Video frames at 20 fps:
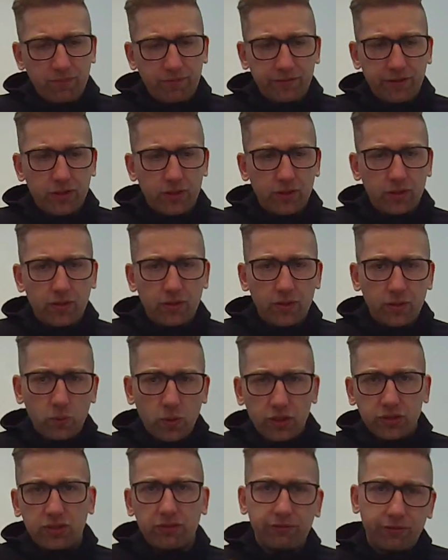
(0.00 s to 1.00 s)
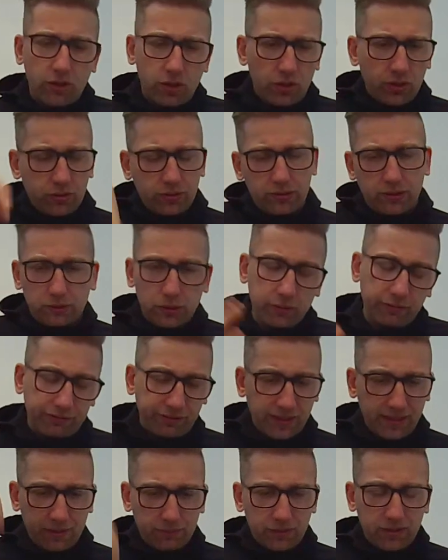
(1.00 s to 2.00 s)
for the waterfall,
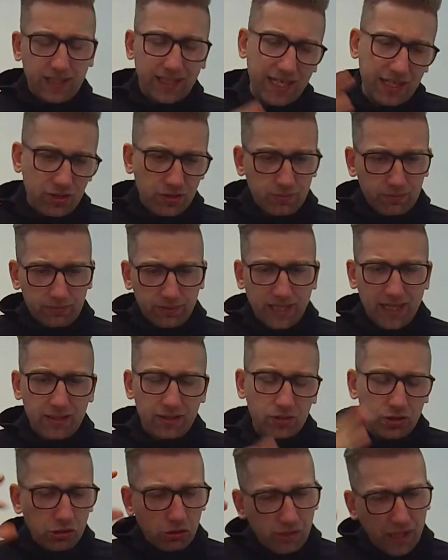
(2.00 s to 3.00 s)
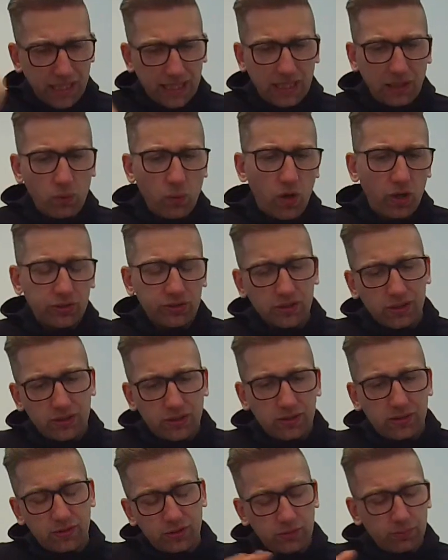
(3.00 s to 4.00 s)
hopefully I'm going to get some kind of trailing
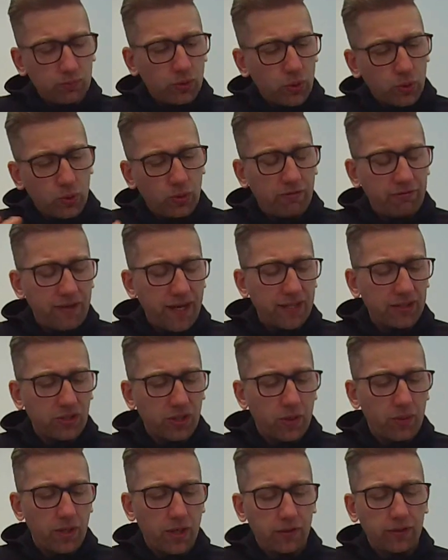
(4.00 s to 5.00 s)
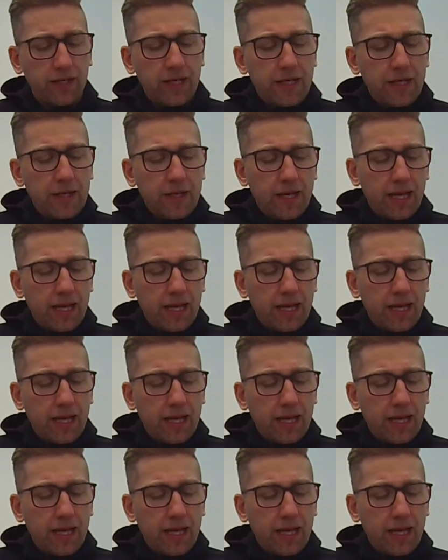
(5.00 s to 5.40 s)
water and some cool effects going on.